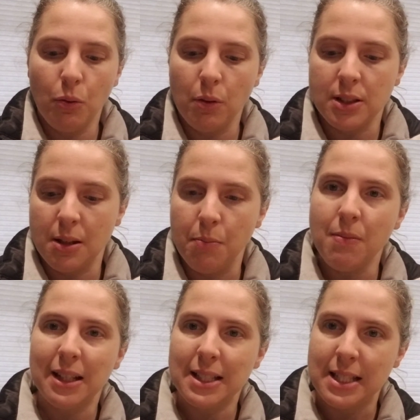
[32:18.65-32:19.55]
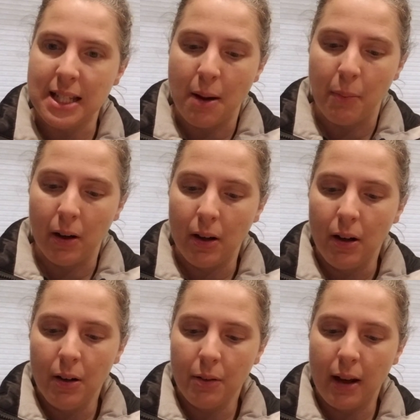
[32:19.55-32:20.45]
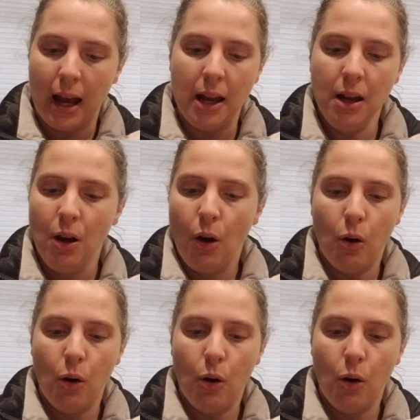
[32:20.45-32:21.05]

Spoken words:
what's a mixed number, okay?